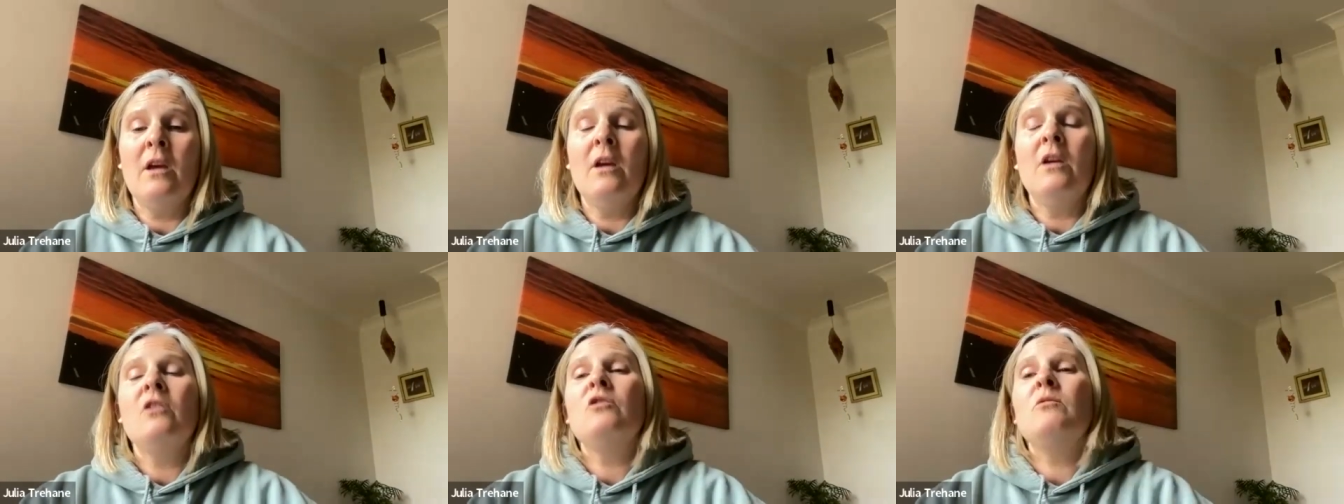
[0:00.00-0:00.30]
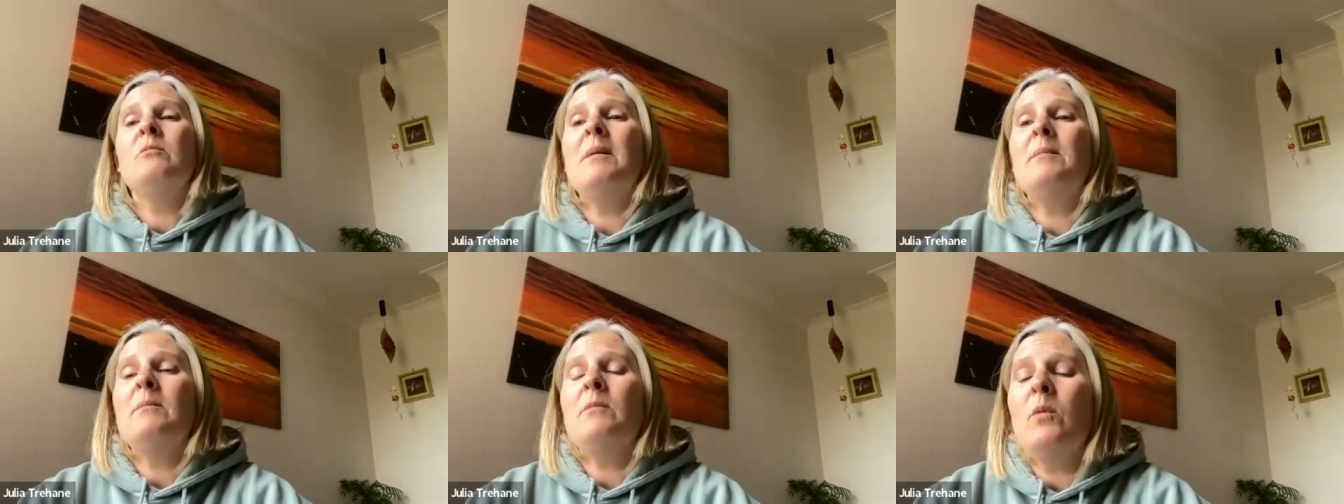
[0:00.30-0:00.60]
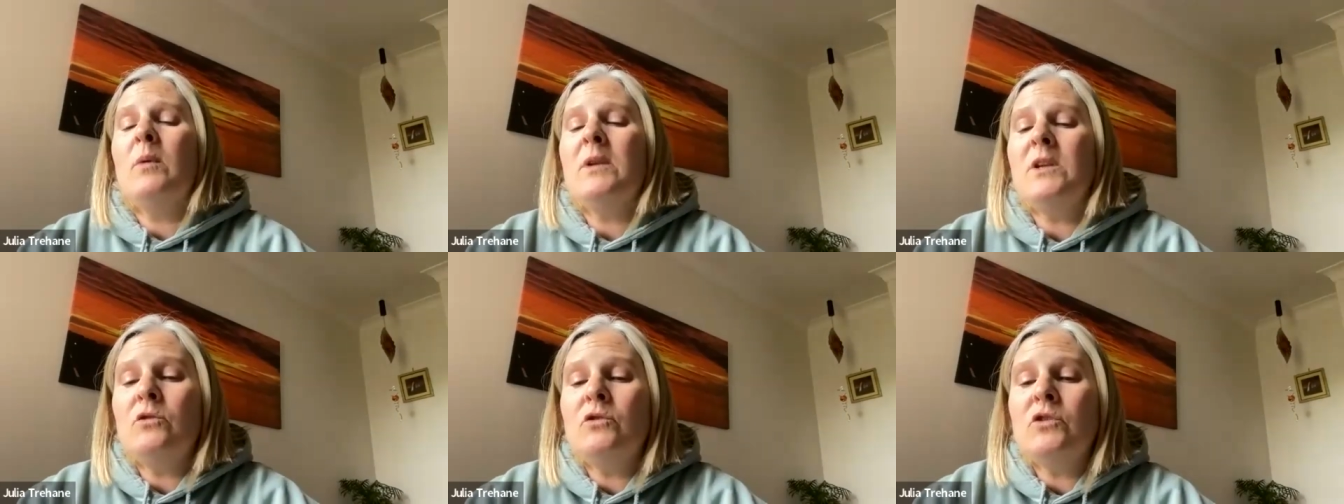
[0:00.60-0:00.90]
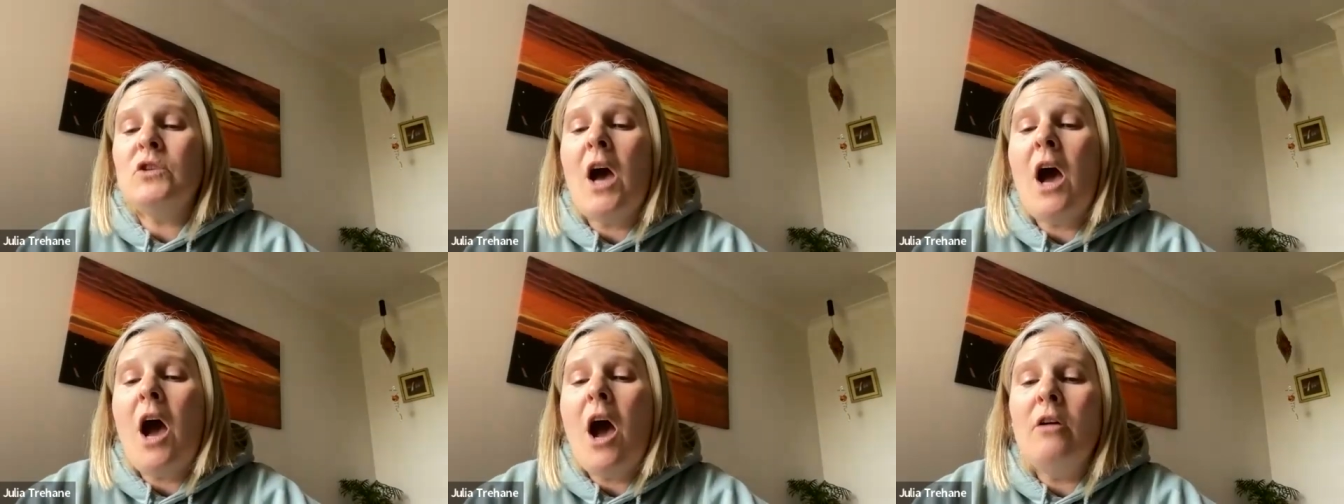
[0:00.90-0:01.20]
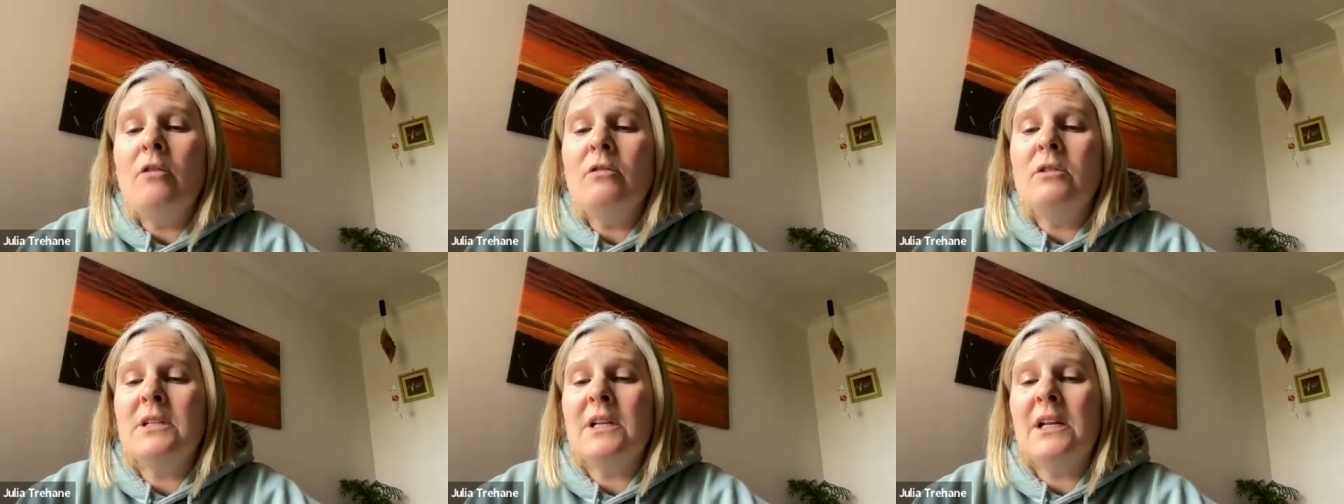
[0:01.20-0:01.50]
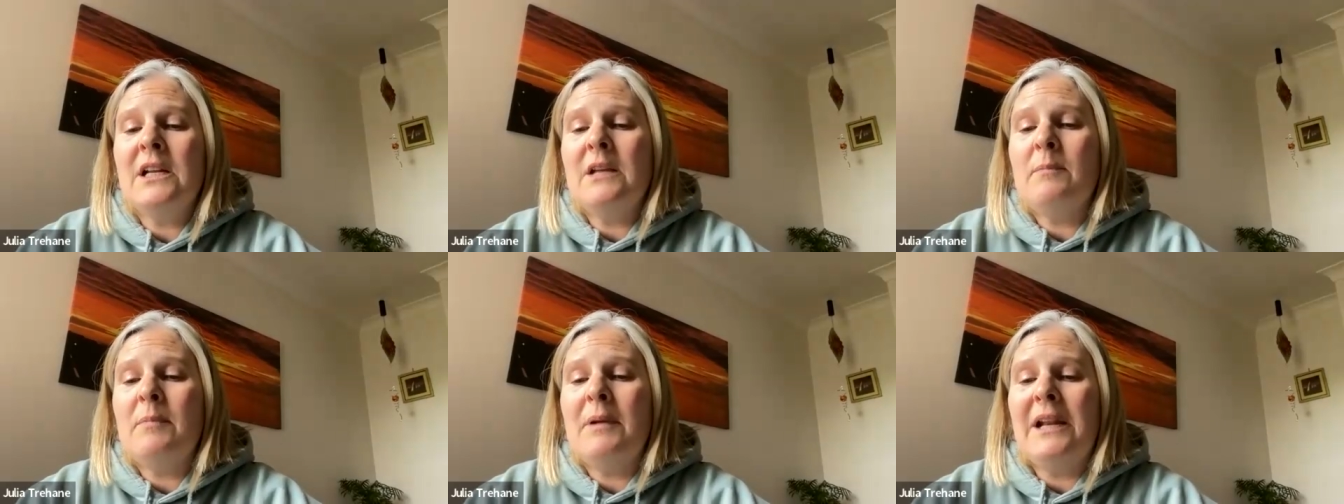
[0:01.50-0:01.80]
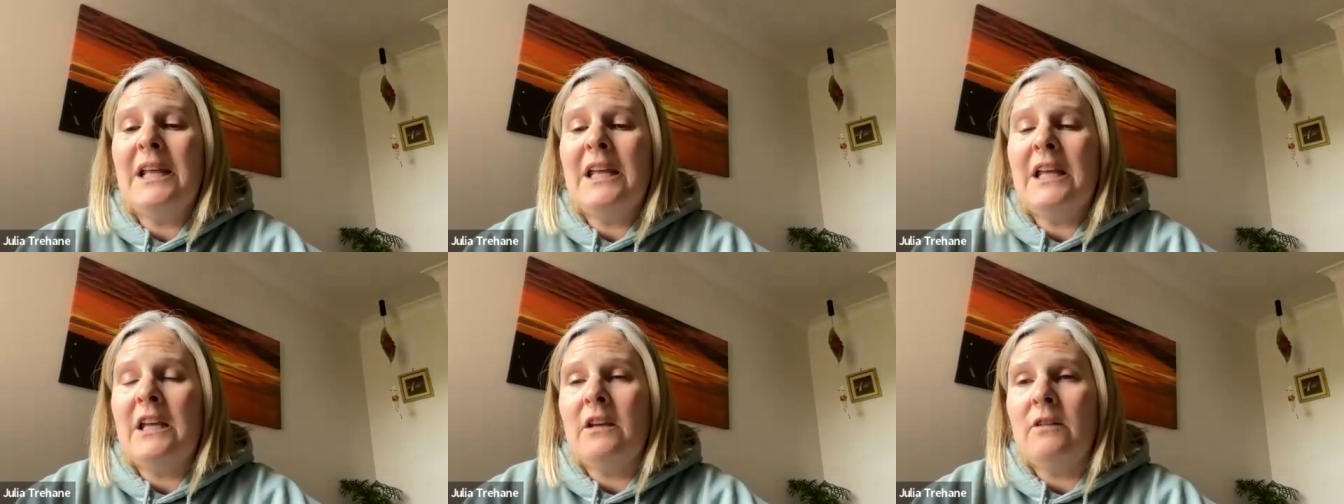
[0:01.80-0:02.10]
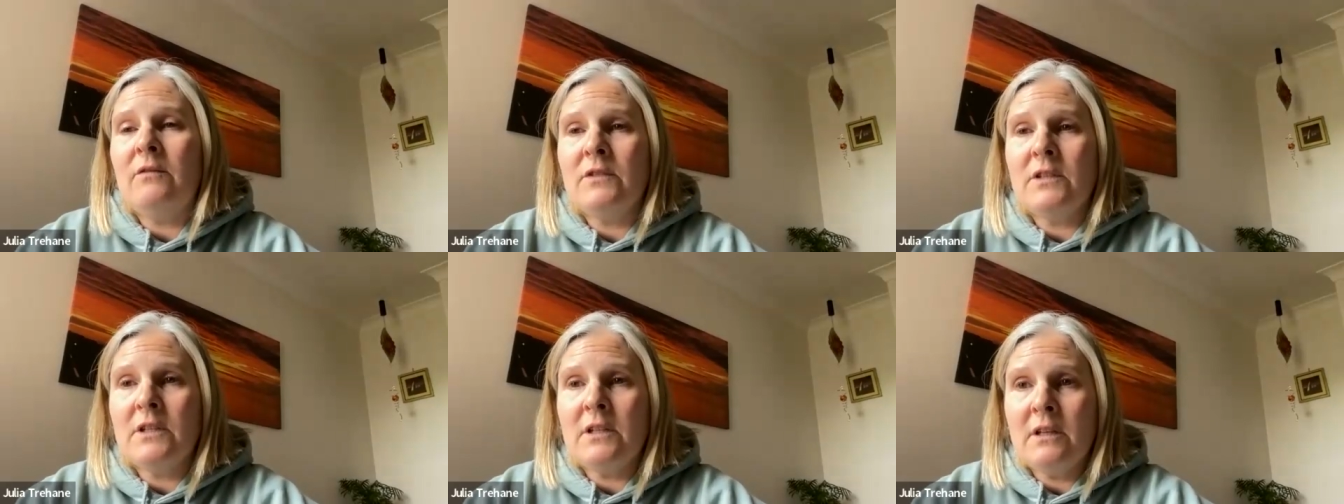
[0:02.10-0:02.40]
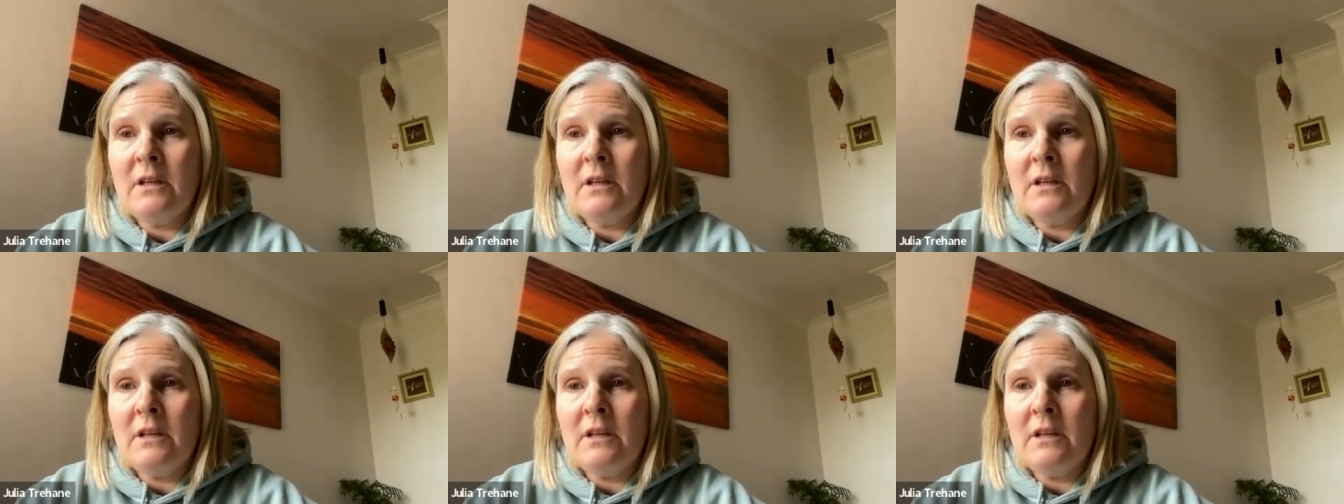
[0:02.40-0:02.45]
Remember when you totally believed